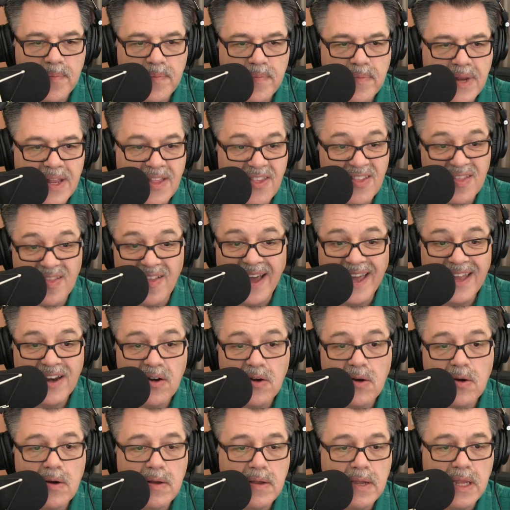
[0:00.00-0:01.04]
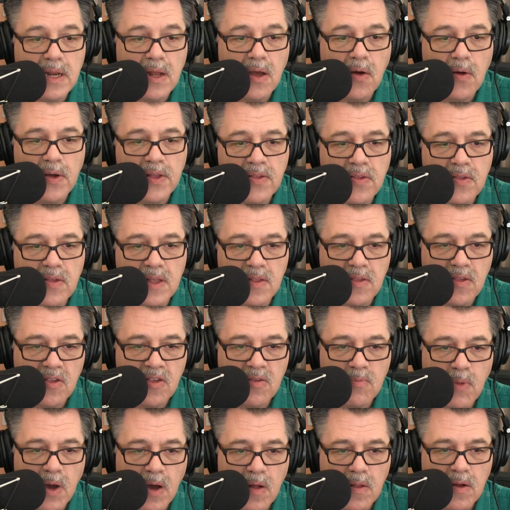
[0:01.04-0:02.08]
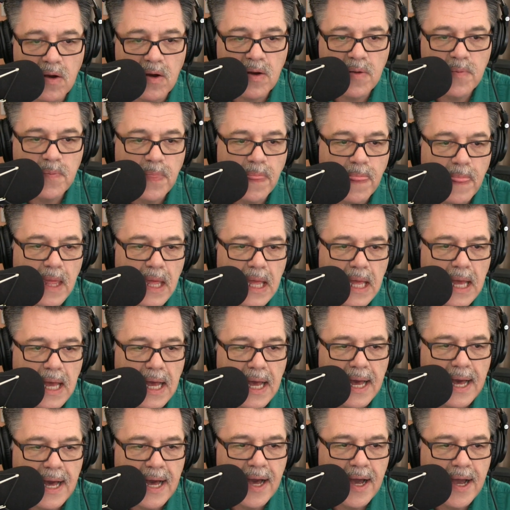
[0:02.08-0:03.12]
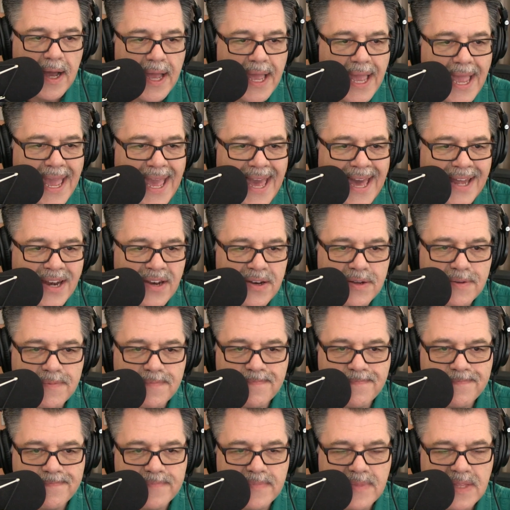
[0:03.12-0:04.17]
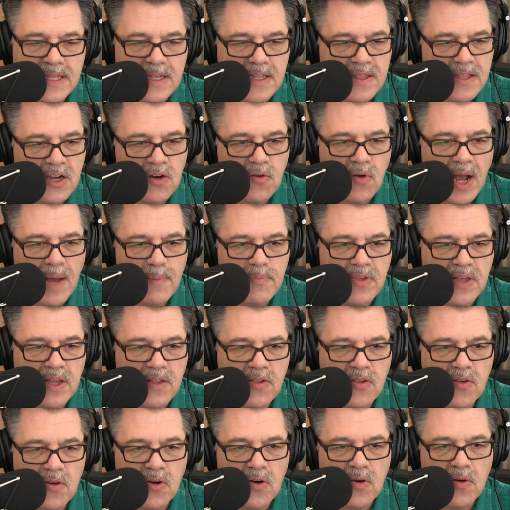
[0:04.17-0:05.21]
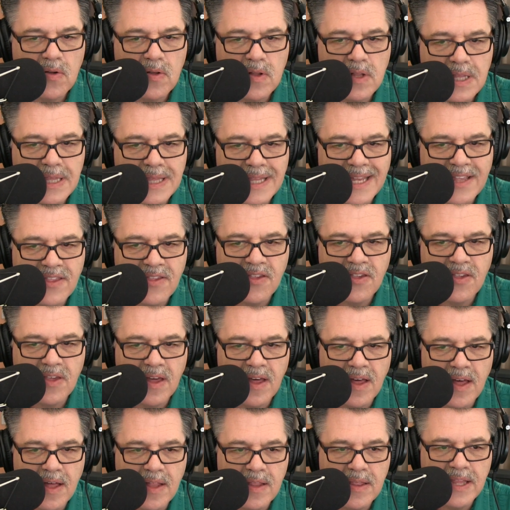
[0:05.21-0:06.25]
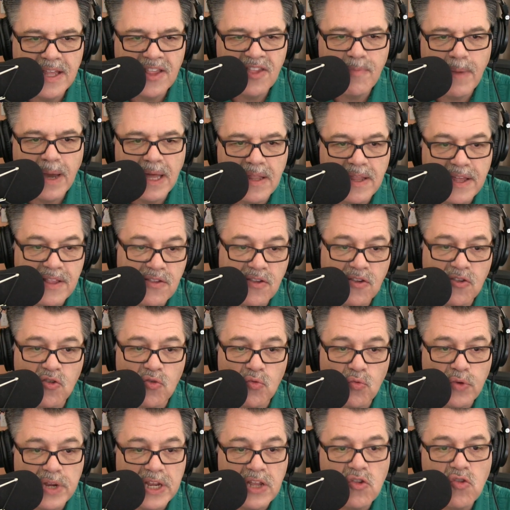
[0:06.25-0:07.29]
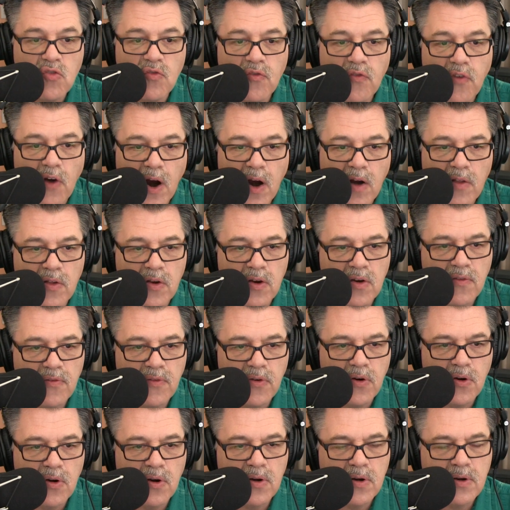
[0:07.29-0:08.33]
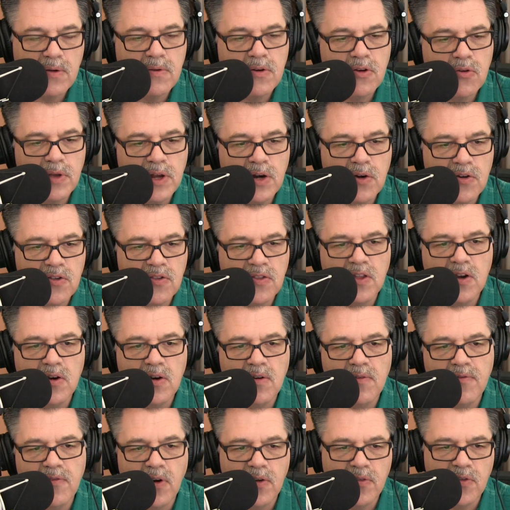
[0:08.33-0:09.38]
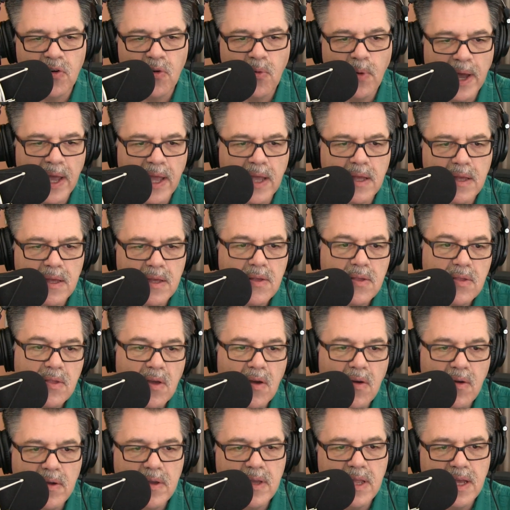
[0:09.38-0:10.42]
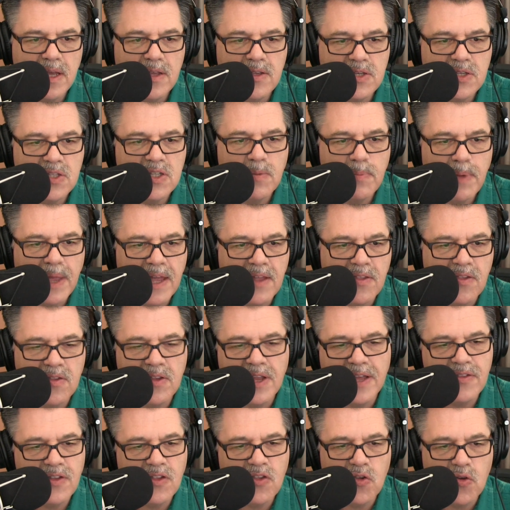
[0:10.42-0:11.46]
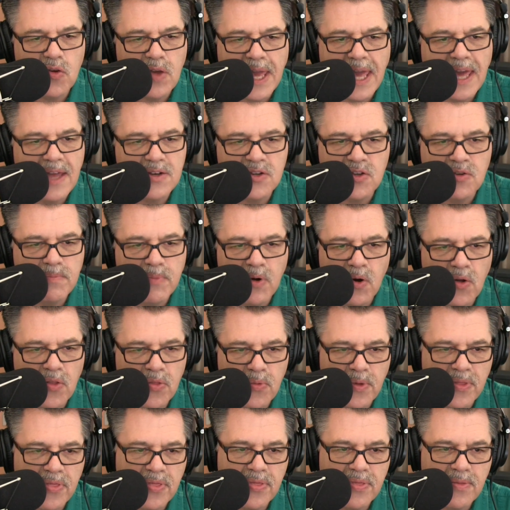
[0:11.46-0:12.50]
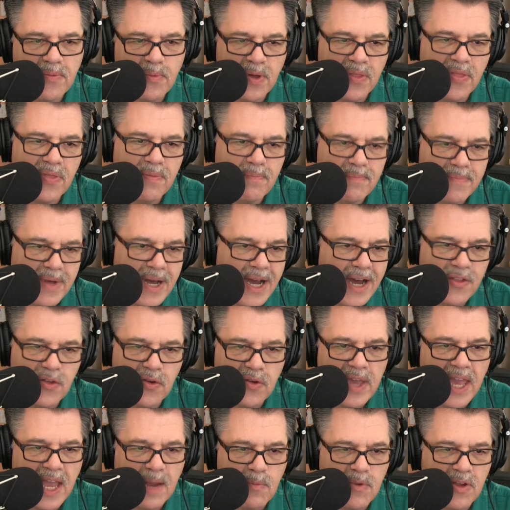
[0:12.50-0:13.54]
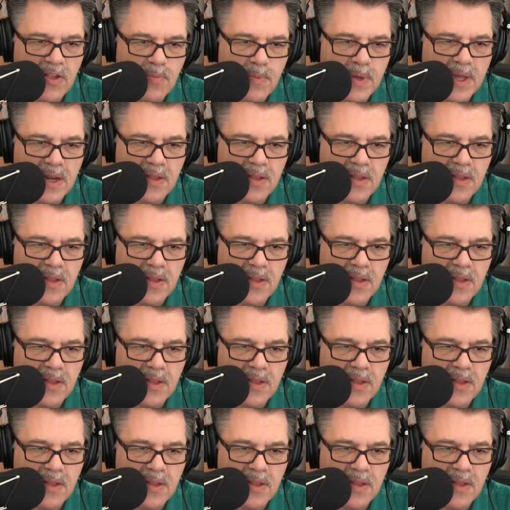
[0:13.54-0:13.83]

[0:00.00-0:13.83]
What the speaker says: It's lighter, it's smaller, and the crop sensor lets my lenses reach farther for critters that are farther away. So it just depends. Not that you can't do both with either cameras, but